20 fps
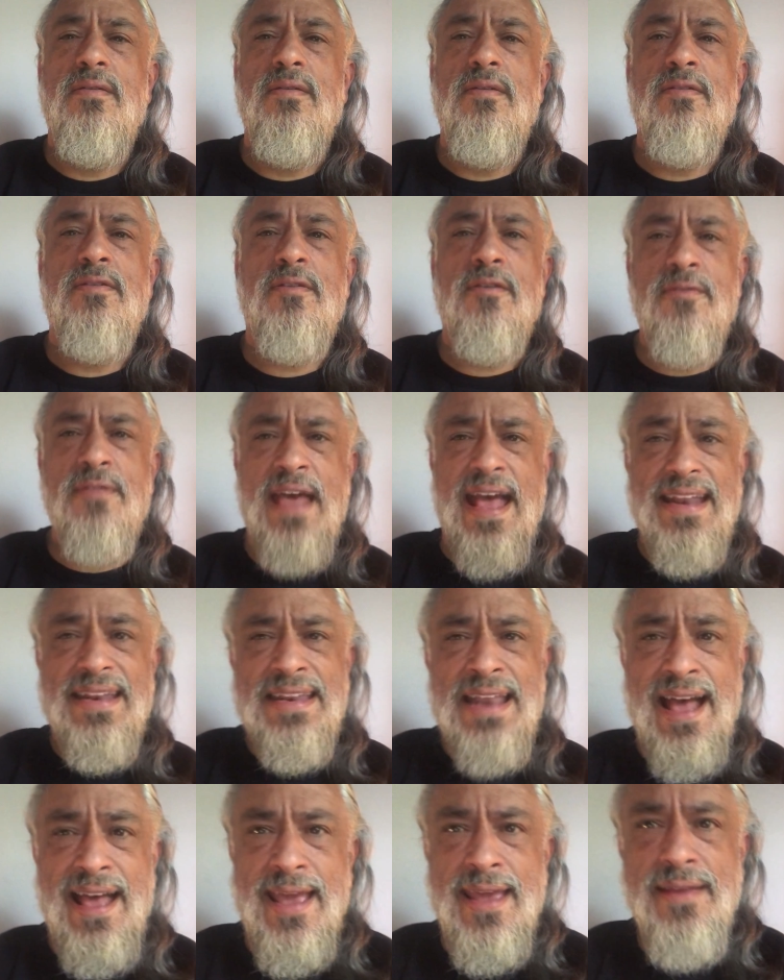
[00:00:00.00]
So that
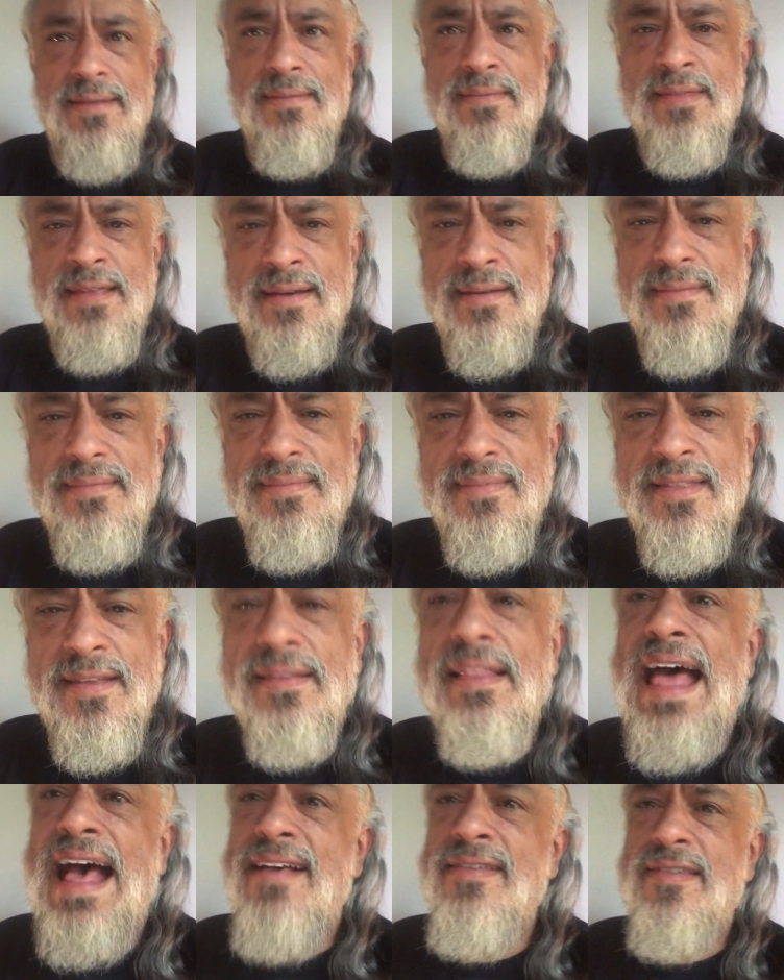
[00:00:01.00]
night, the
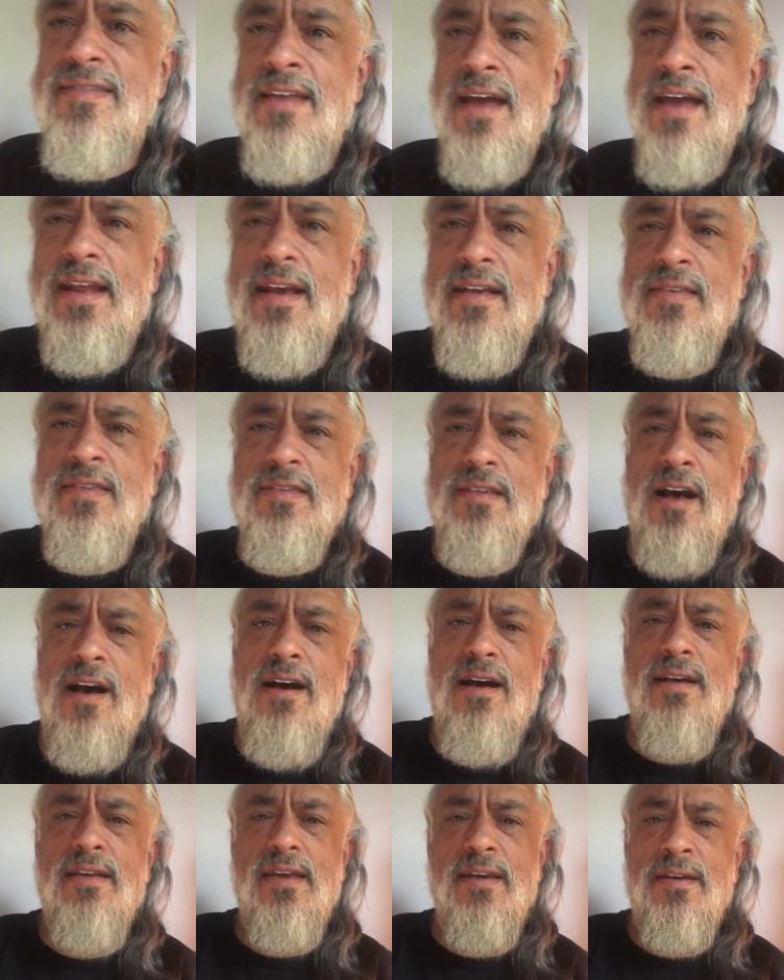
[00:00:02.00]
last I
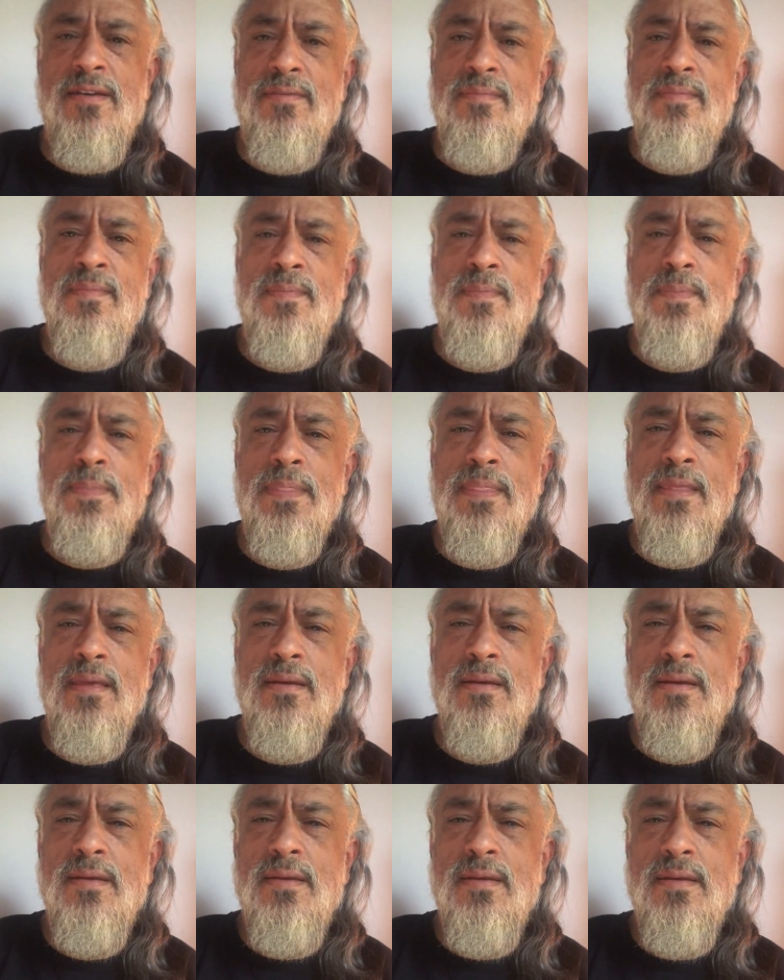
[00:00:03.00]
saw him,
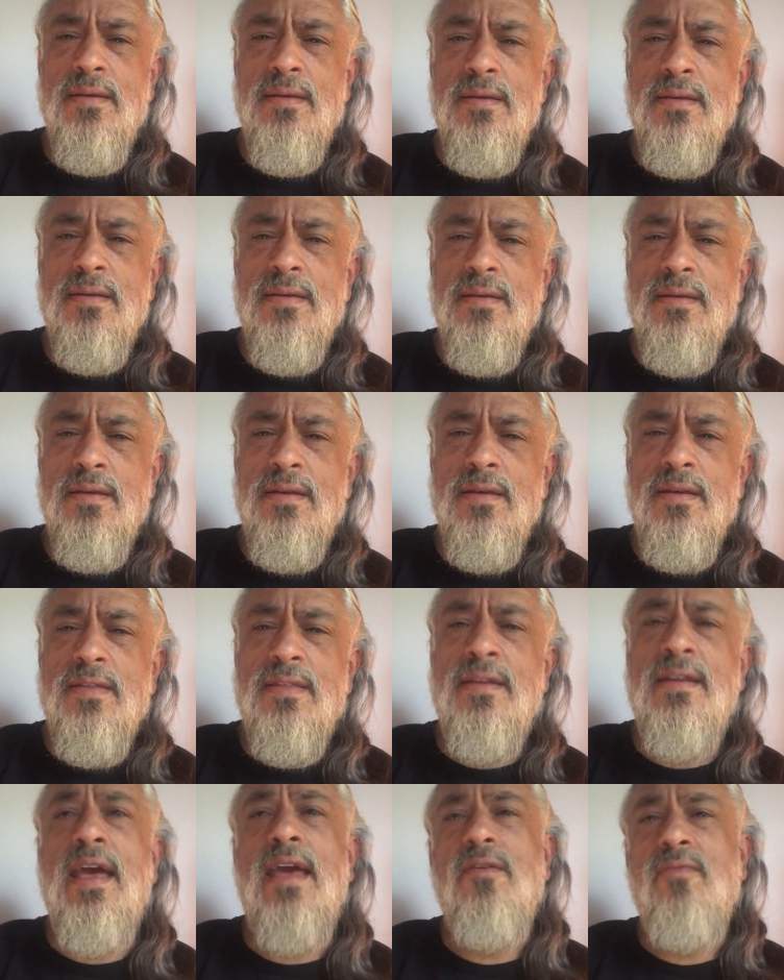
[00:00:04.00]

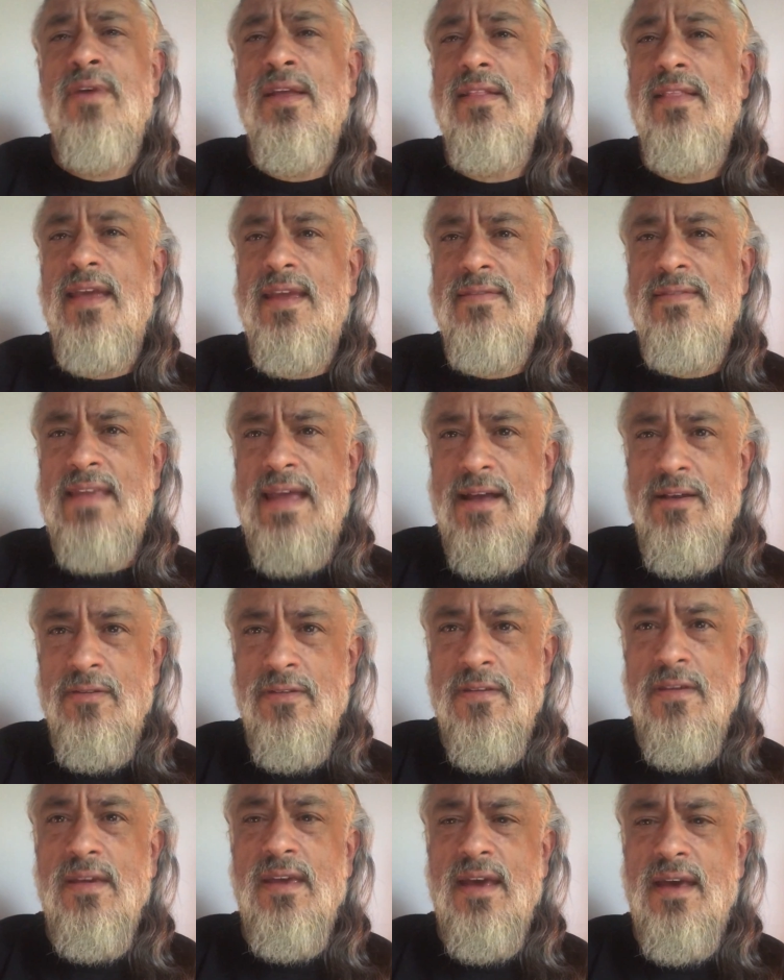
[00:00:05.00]
the night we laid down
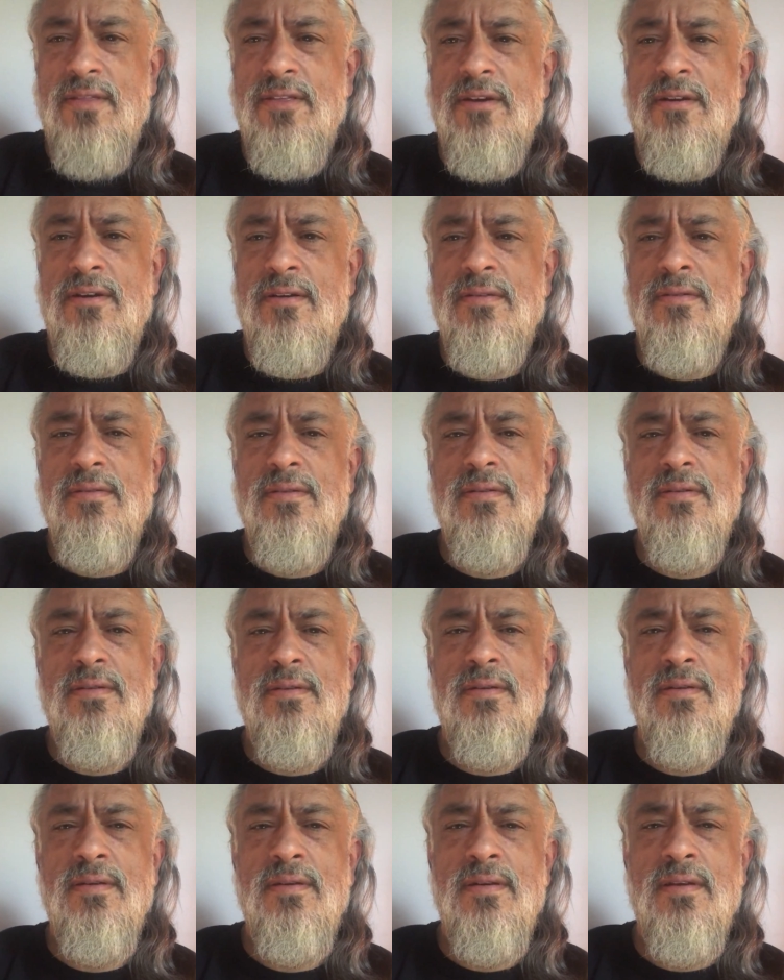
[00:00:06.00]
together,
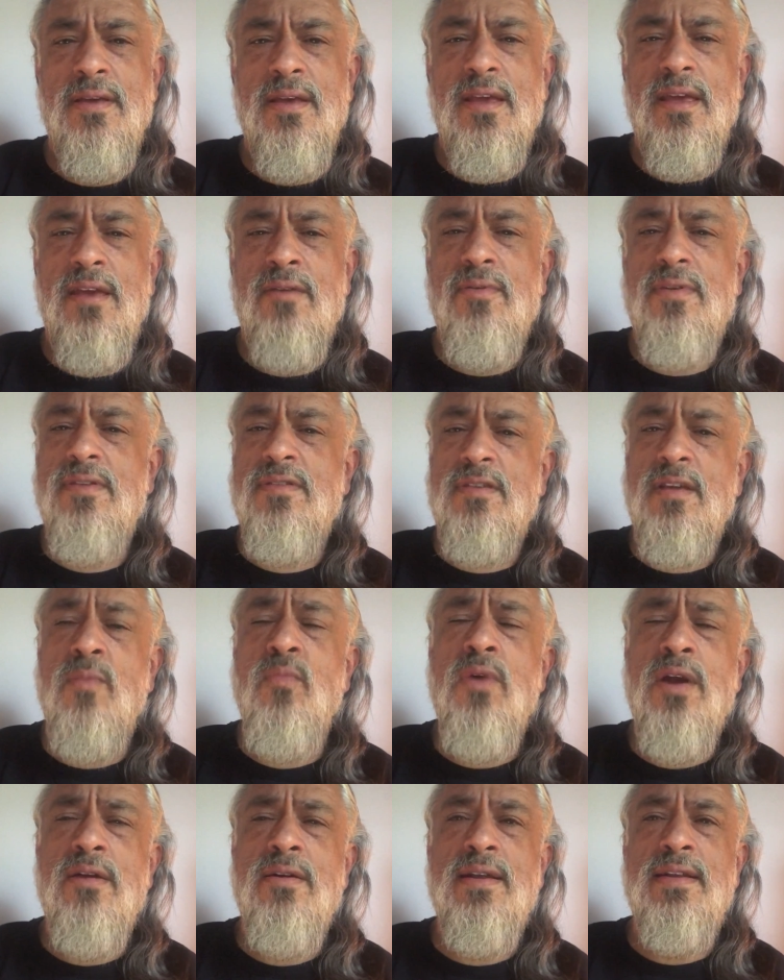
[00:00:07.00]
it was
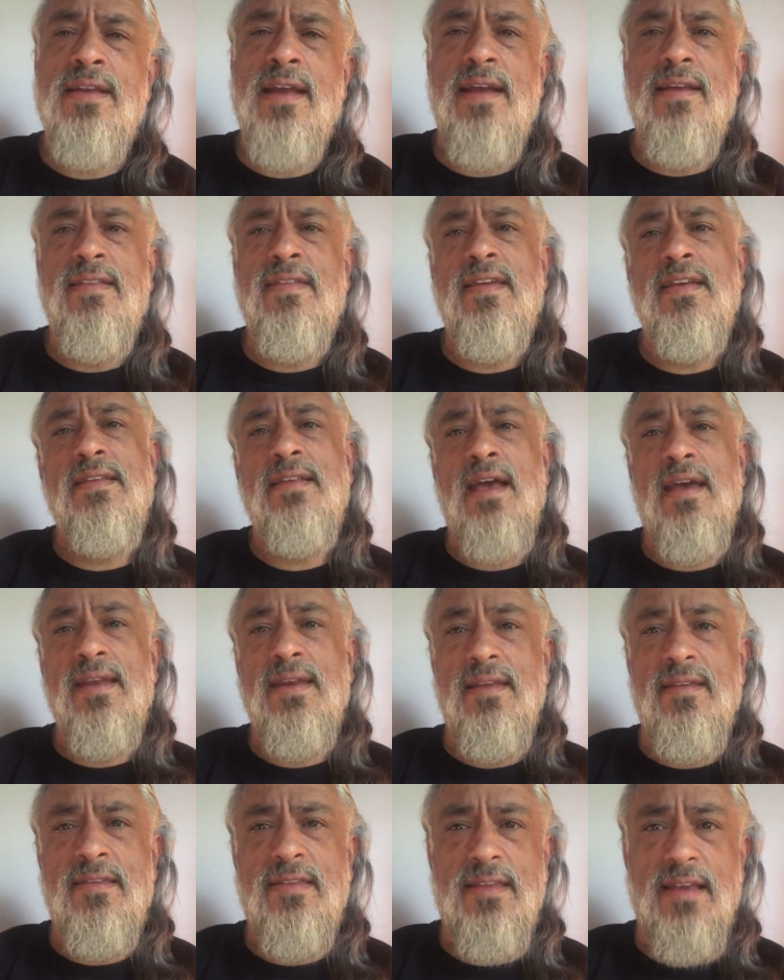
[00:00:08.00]
somewhere in
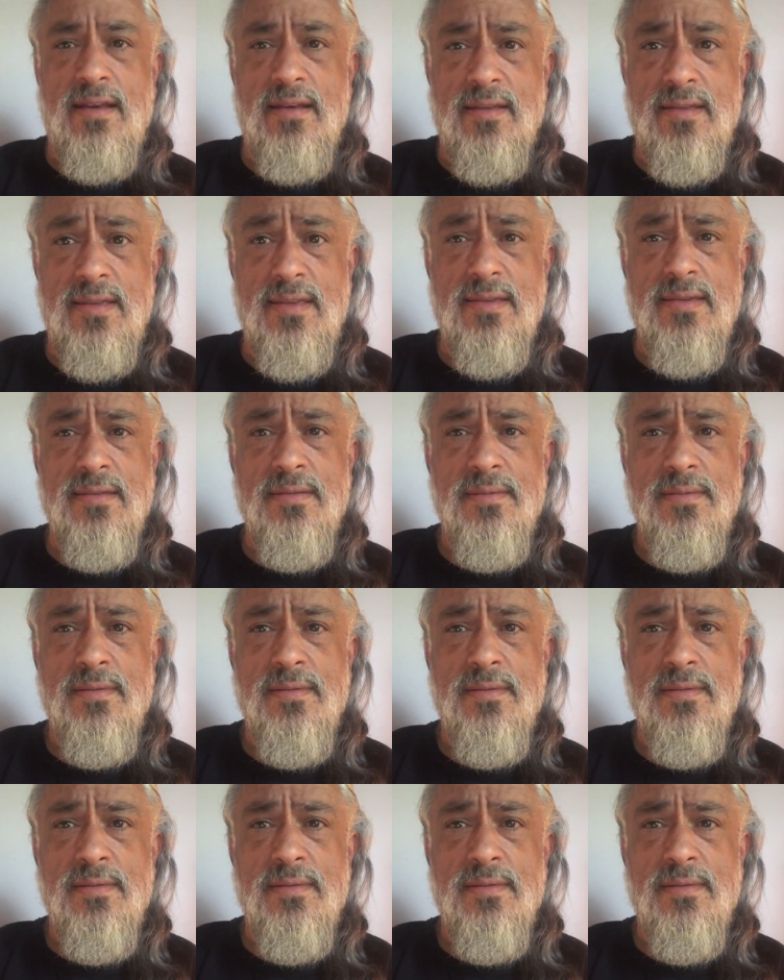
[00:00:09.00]
1996.